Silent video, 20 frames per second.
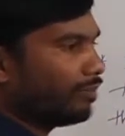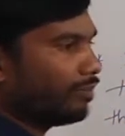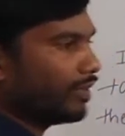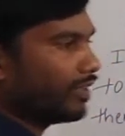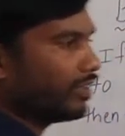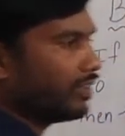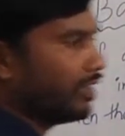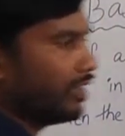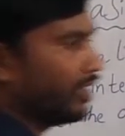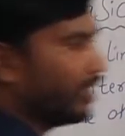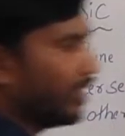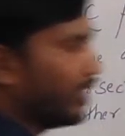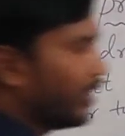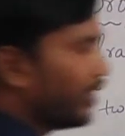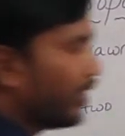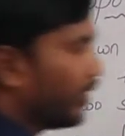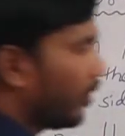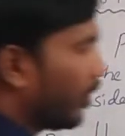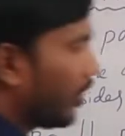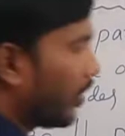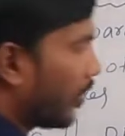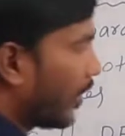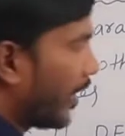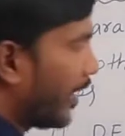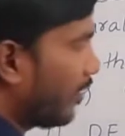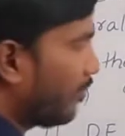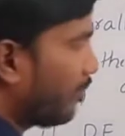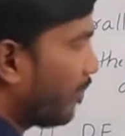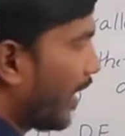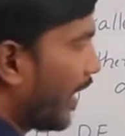You are drawing parallel
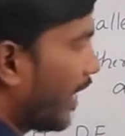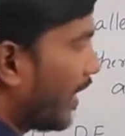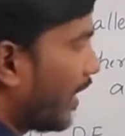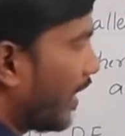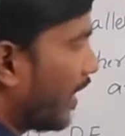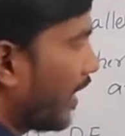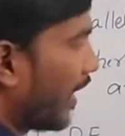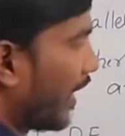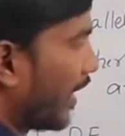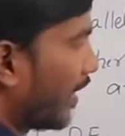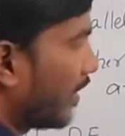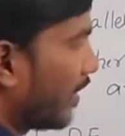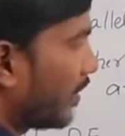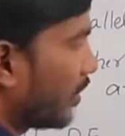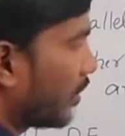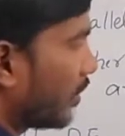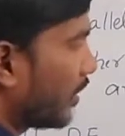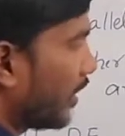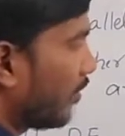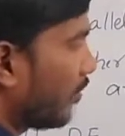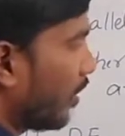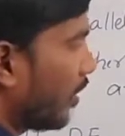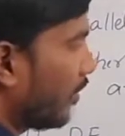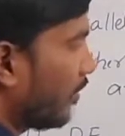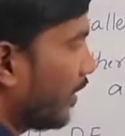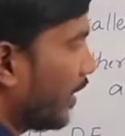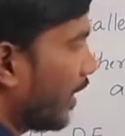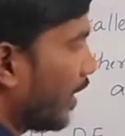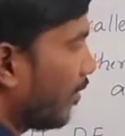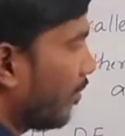line. So then what will happen
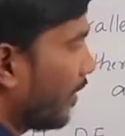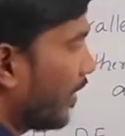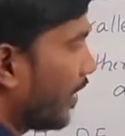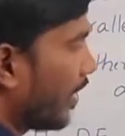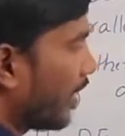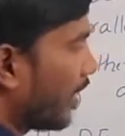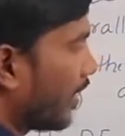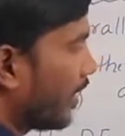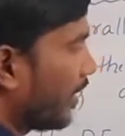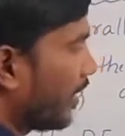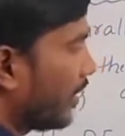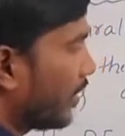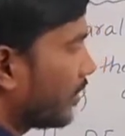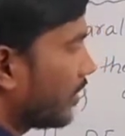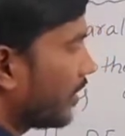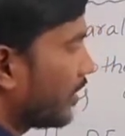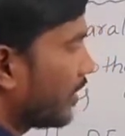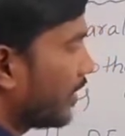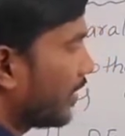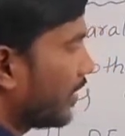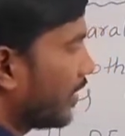according to the theorem?